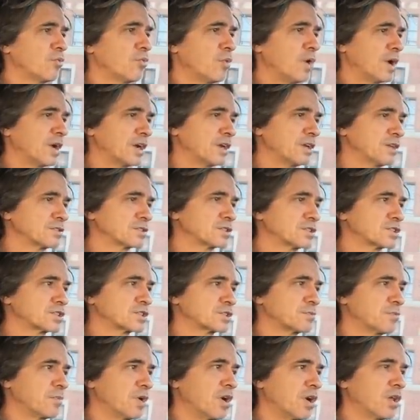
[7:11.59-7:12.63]
want to use a
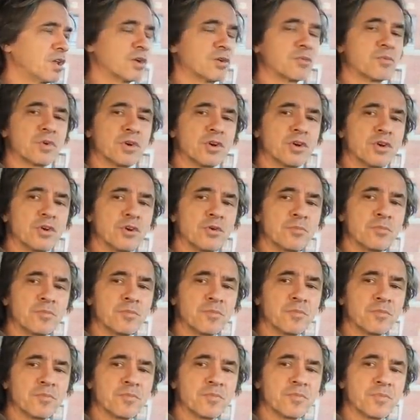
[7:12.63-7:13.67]
smaller room.